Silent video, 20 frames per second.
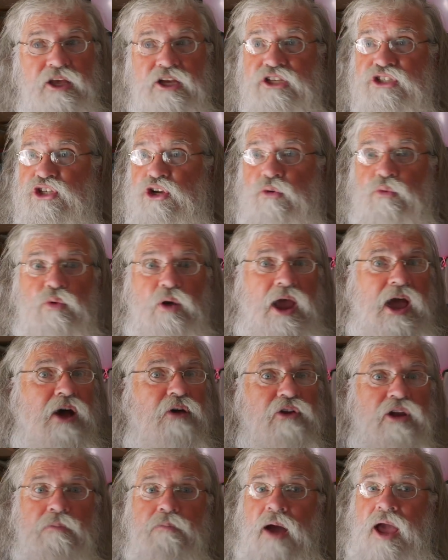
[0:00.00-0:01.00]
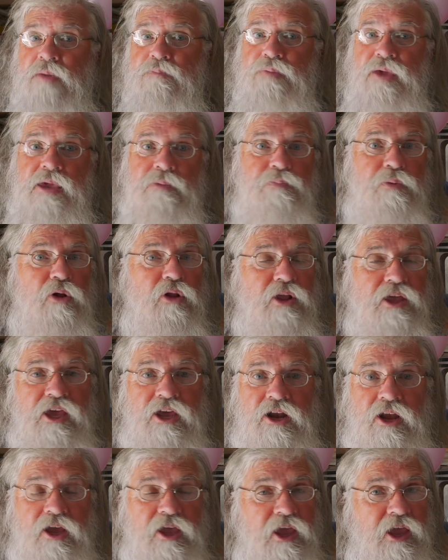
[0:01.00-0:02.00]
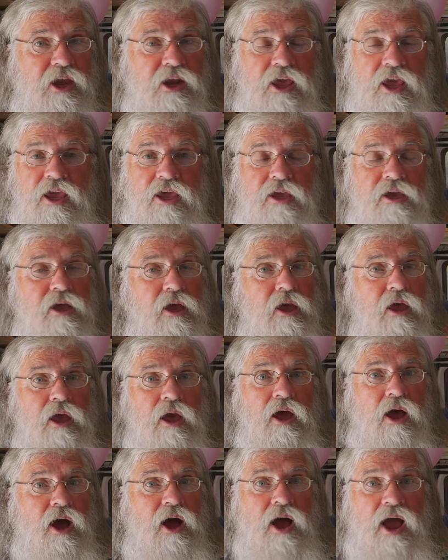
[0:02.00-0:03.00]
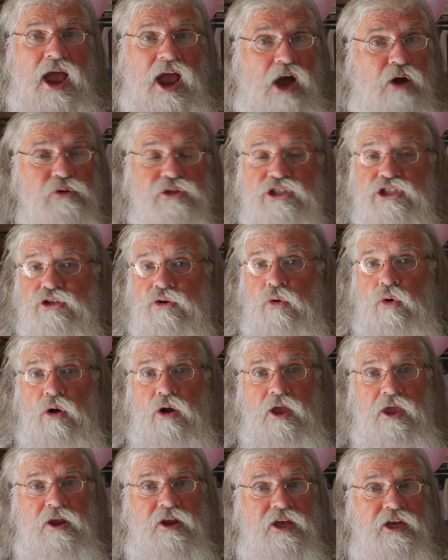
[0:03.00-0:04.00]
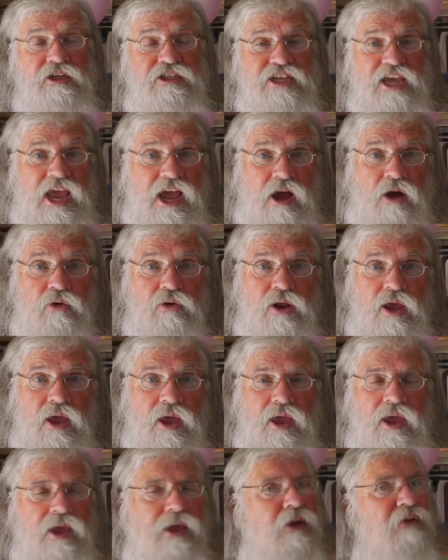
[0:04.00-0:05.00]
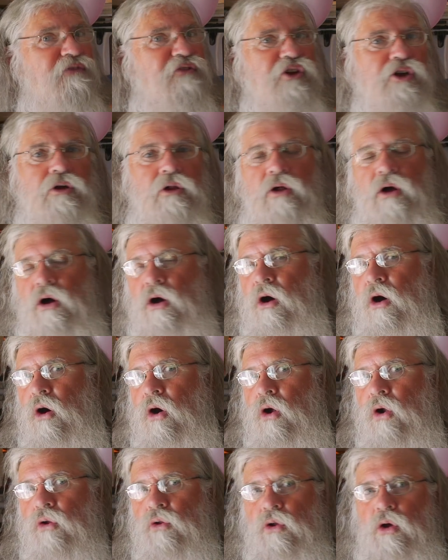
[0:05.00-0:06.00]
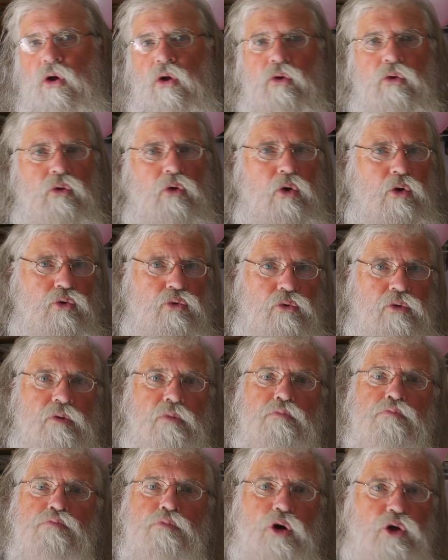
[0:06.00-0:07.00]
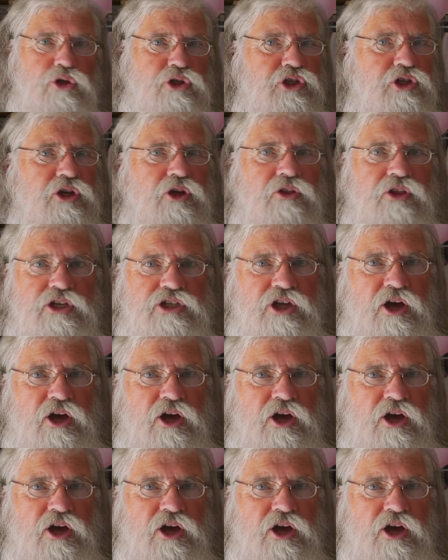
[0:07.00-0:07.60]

Surrounded by people in a house or in a town and feel all alone most of the